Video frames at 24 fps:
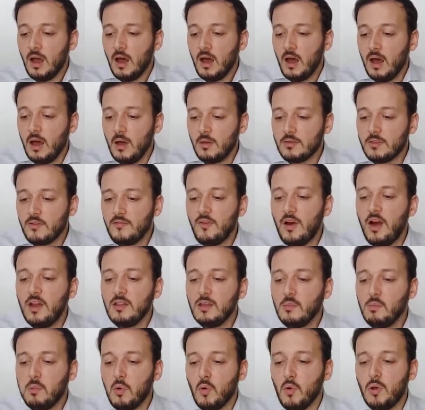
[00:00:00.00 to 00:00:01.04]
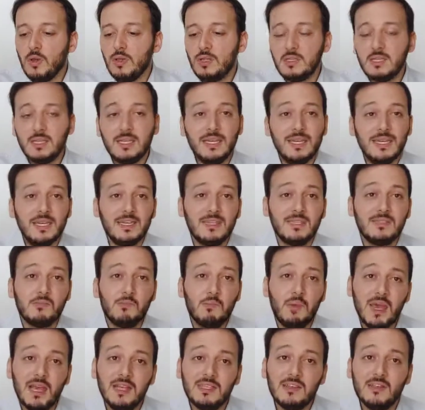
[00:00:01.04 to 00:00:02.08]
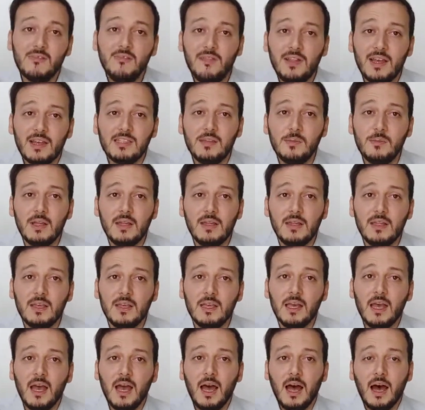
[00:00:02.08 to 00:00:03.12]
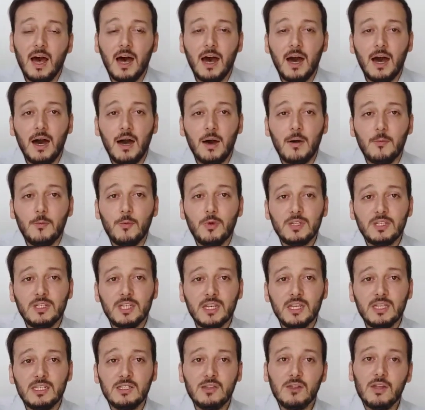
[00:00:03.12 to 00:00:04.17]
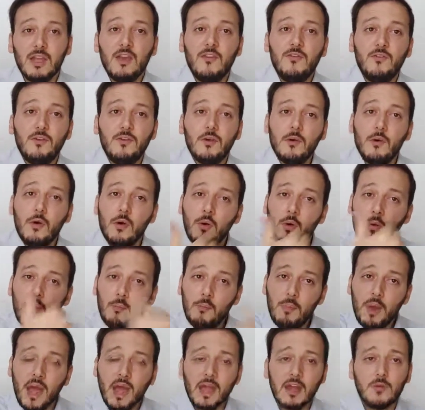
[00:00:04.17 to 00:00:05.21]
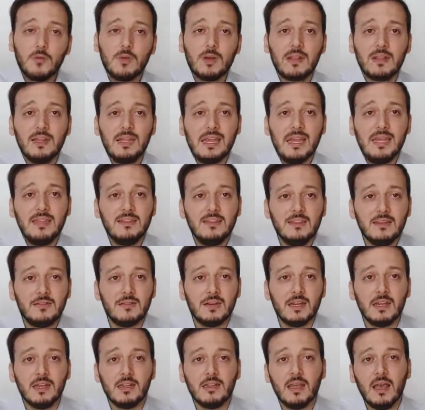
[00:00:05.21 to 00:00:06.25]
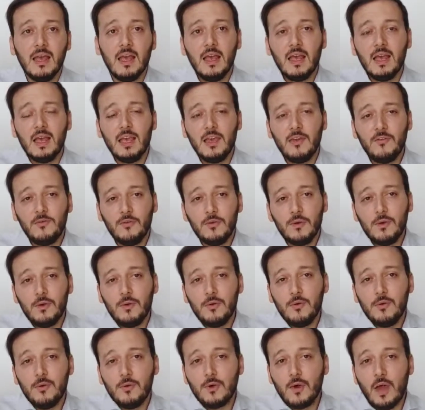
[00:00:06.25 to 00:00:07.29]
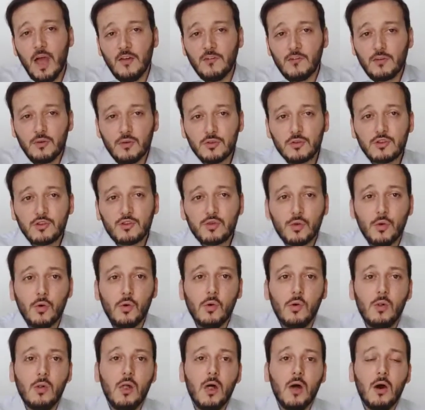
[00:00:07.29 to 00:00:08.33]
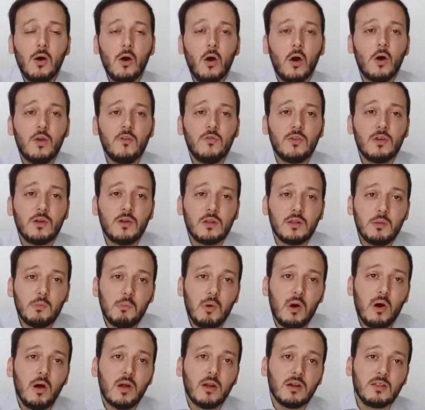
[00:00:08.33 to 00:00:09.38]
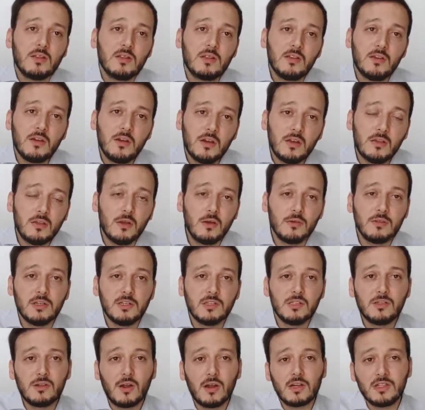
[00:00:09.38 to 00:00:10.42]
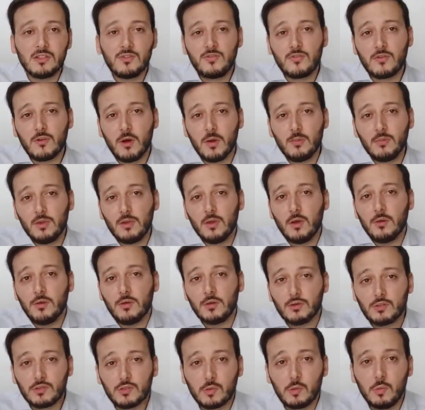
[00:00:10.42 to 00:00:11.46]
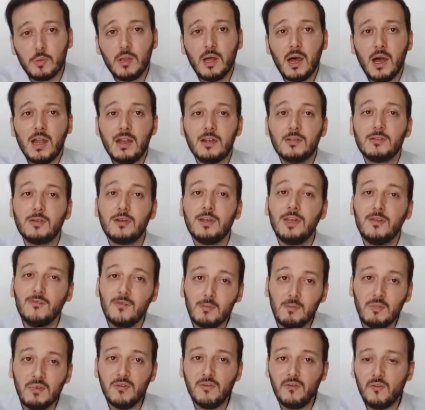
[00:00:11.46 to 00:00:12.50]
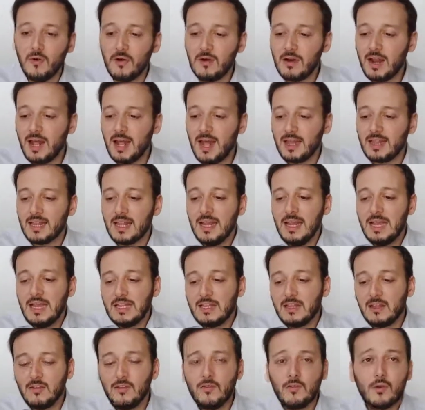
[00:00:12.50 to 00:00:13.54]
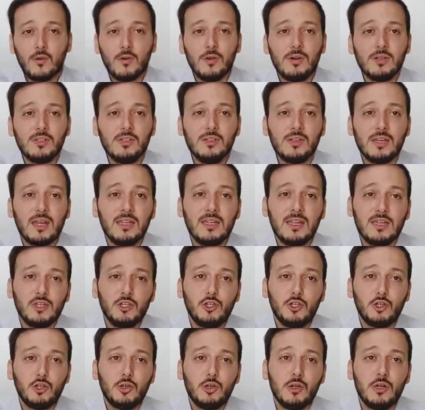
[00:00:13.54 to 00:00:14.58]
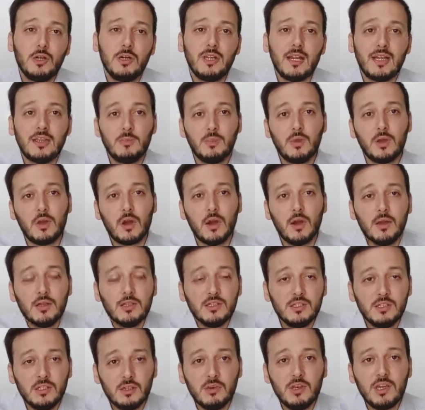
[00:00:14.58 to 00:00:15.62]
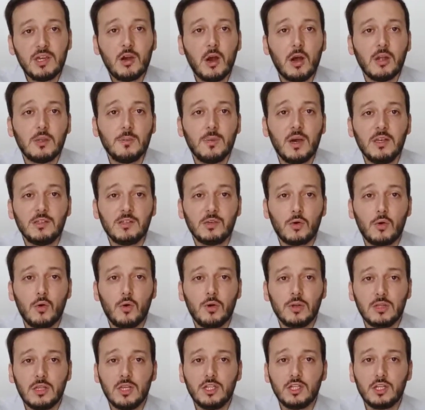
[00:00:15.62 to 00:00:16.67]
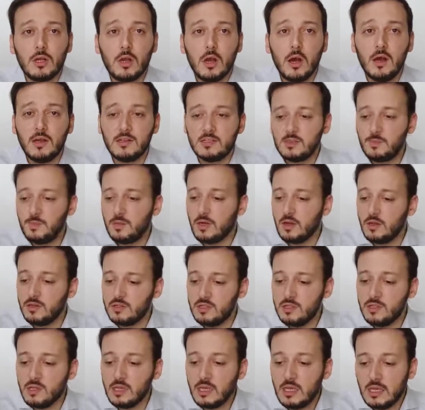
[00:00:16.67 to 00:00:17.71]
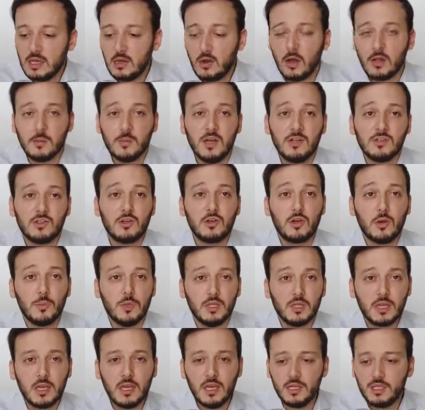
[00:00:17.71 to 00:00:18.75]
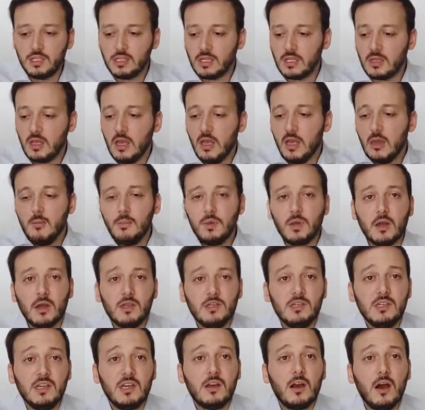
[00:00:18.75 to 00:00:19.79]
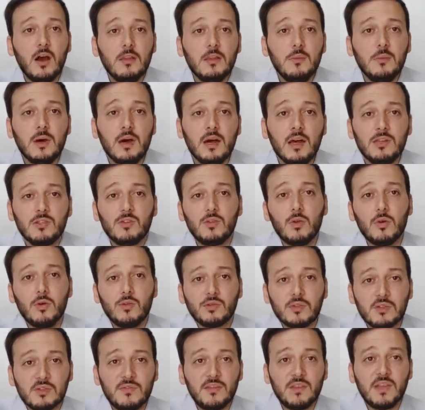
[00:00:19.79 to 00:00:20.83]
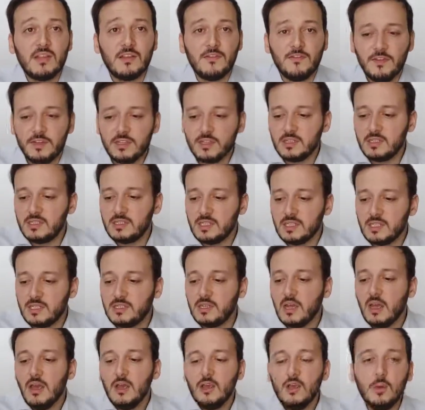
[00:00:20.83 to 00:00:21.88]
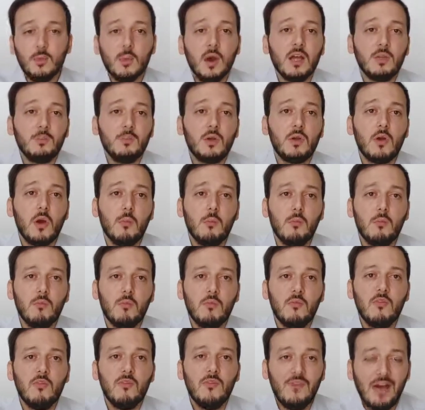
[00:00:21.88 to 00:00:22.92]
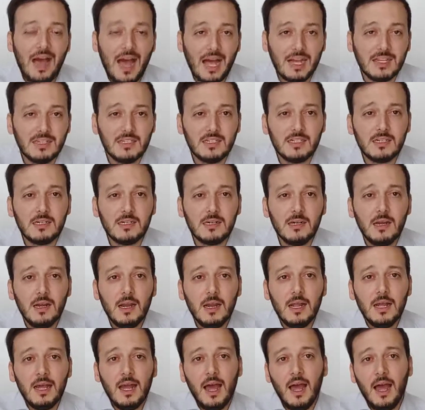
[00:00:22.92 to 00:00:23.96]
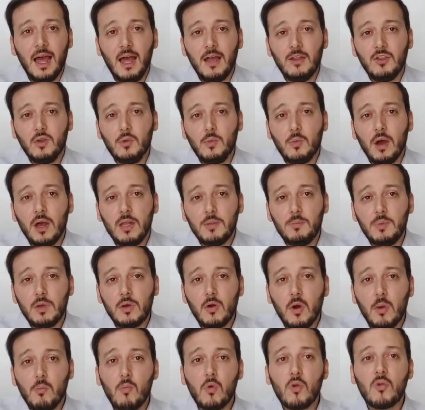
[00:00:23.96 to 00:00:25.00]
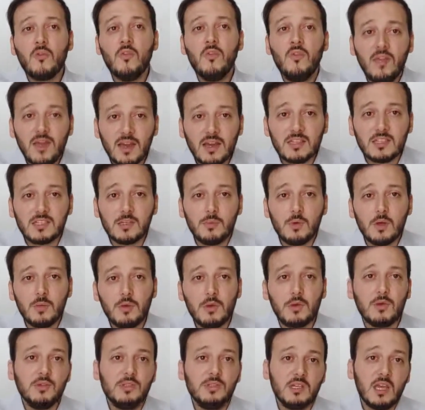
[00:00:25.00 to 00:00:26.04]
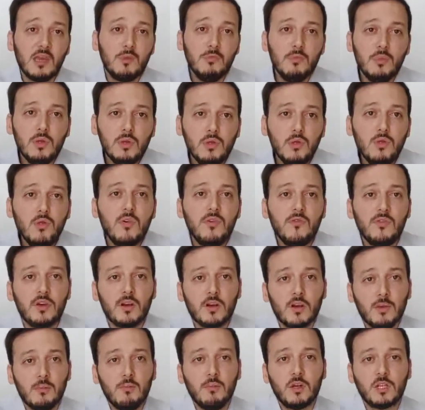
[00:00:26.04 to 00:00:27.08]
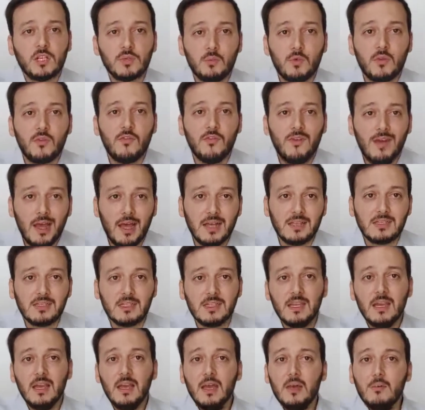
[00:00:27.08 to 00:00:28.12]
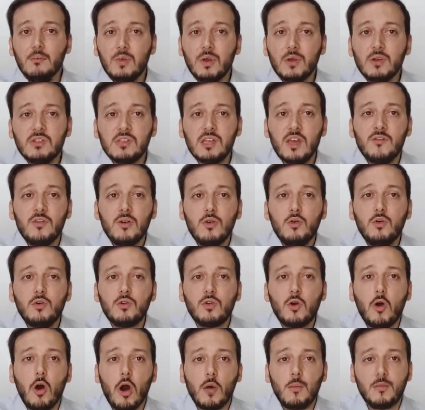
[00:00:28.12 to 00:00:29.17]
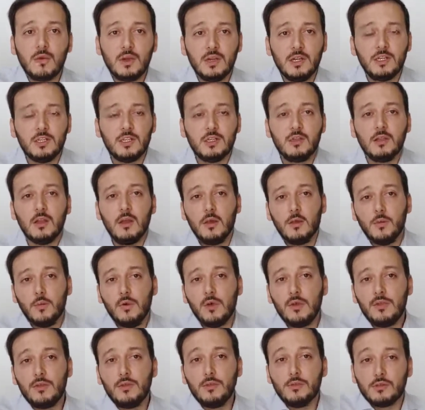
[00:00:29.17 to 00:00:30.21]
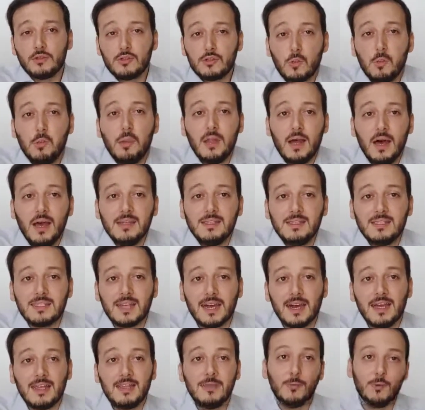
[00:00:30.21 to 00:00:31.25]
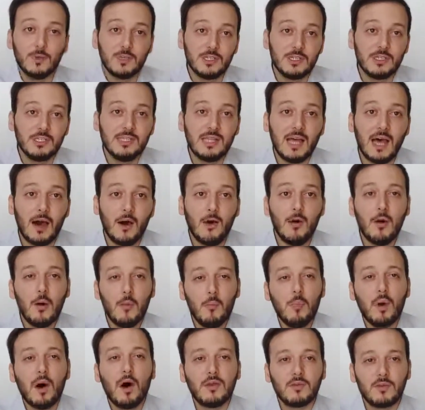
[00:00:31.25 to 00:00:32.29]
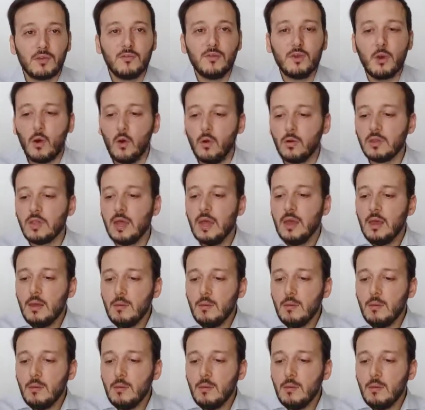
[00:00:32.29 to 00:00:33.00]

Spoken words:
The final point is pace and flexibility, which is if you backwardly integrate, if you have control over the part that starts from your suppliers, or even before that, then of course you can ensure that because you economize on coordination costs, because you economize on communication, because you economize on all sorts of inefficiencies, you might become faster and you might become more flexible because you can maneuver much more fastly because you have a good cooperation with your supply side, which is now part of your own